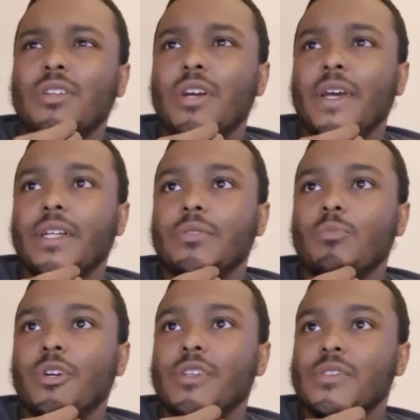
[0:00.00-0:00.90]
end
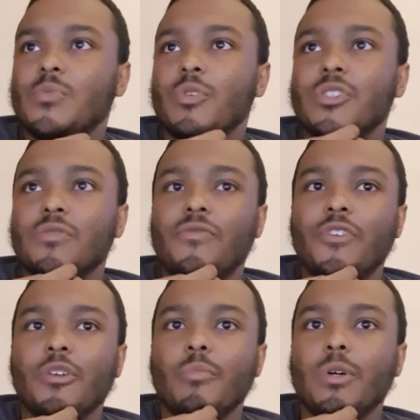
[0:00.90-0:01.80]
where the suspension
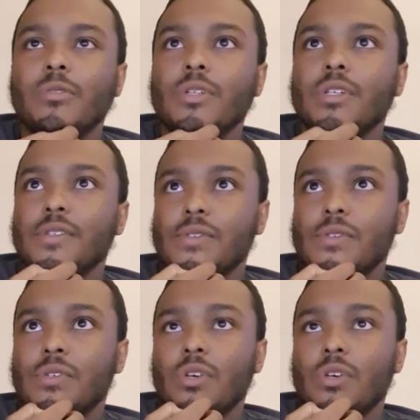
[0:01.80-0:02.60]
frame mount is.